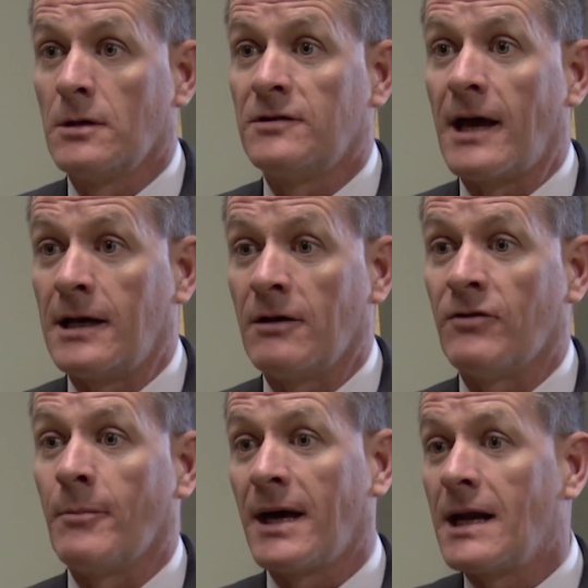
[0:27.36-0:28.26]
to any of
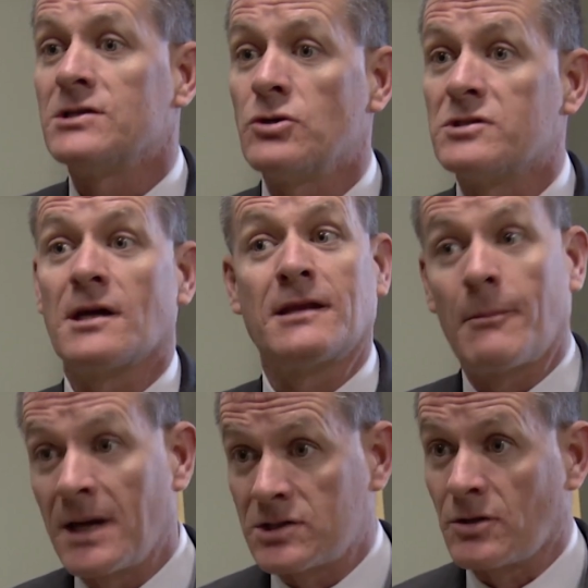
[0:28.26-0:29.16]
them. And as you said,
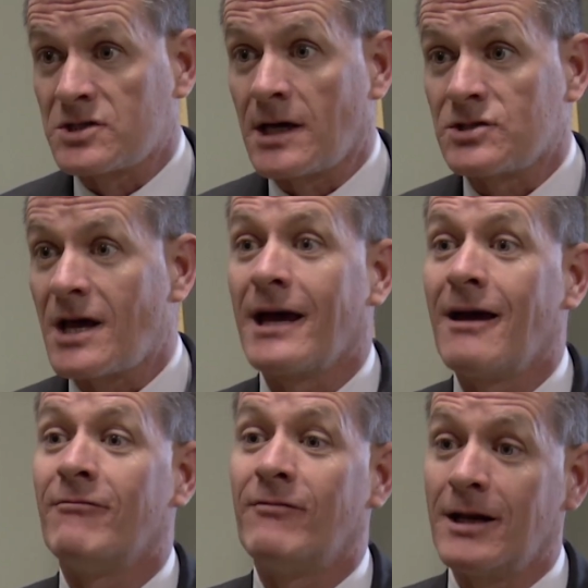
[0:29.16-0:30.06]
that makes no sense. All I
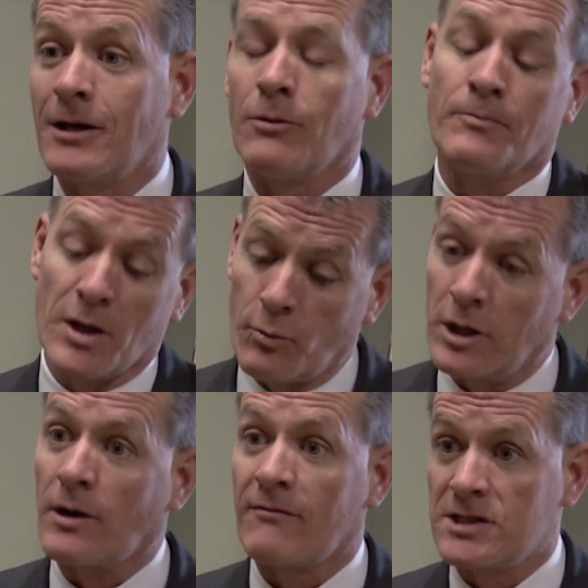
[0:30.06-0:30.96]
have shootings. Video. We
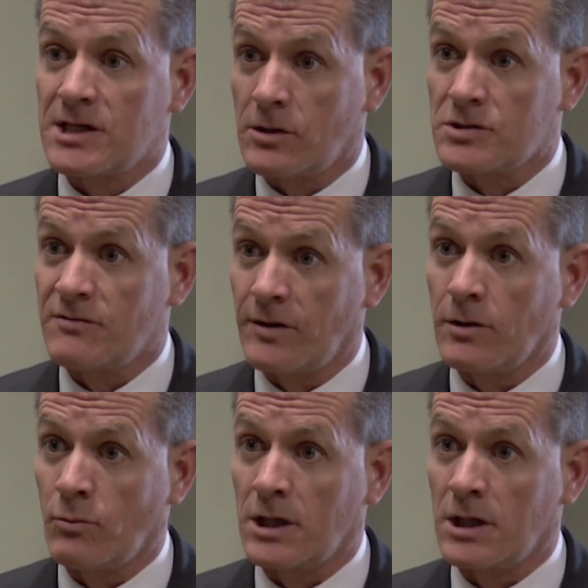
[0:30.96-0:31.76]
don't have a single civilian